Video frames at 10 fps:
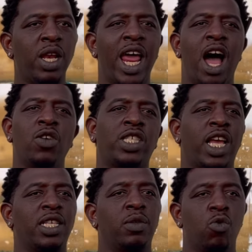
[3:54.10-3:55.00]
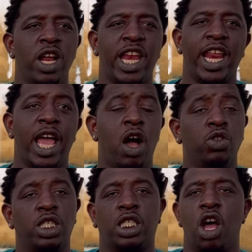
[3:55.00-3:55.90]
That hoe say, one day that hoe
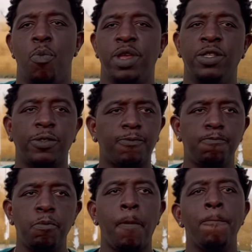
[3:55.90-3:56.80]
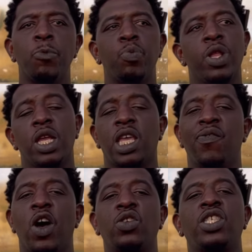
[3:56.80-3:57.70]
just told me,
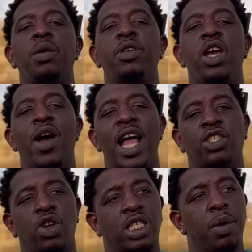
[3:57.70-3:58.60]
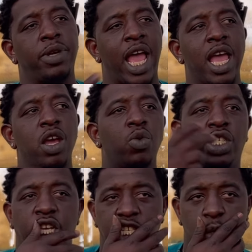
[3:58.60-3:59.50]
out, send me your address. I'm down here with
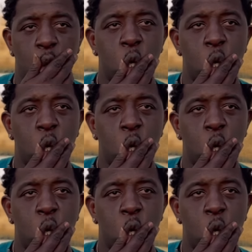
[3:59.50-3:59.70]
Jizzle.